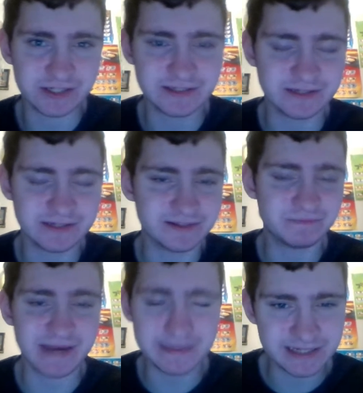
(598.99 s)
You know these
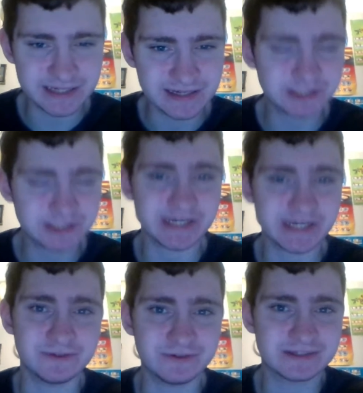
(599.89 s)
baby
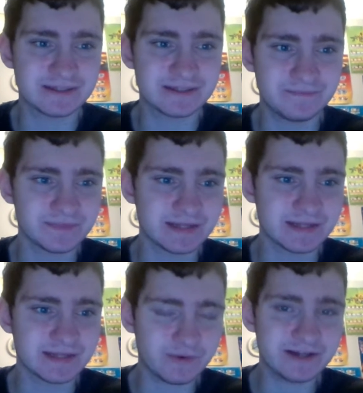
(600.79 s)
channels,
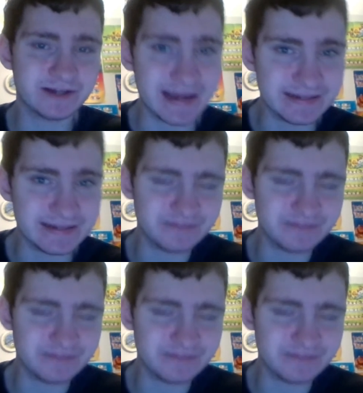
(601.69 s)
the way they're edited.